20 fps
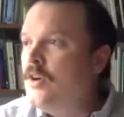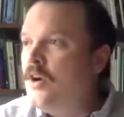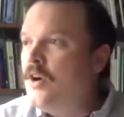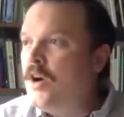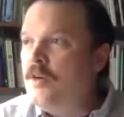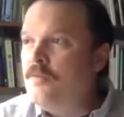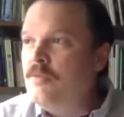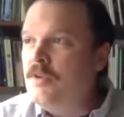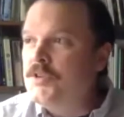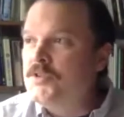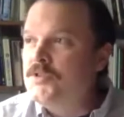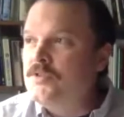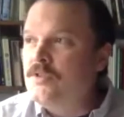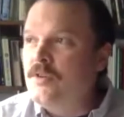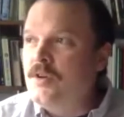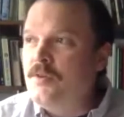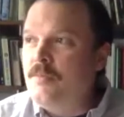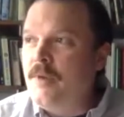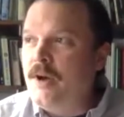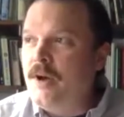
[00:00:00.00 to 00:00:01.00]
hardware store
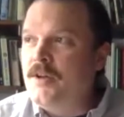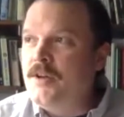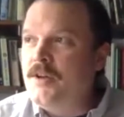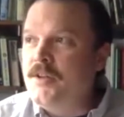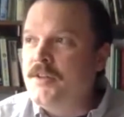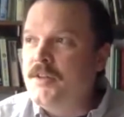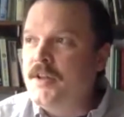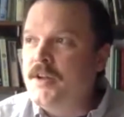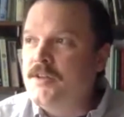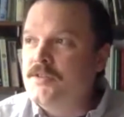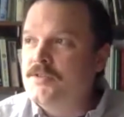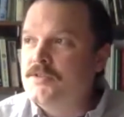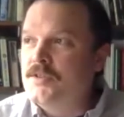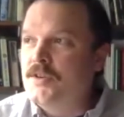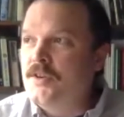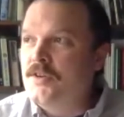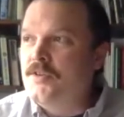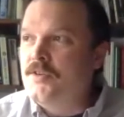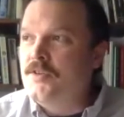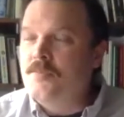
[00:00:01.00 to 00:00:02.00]
in Mauna that I used to
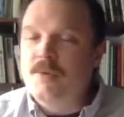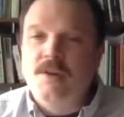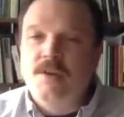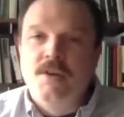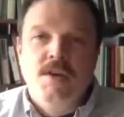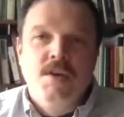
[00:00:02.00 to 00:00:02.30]
go to, but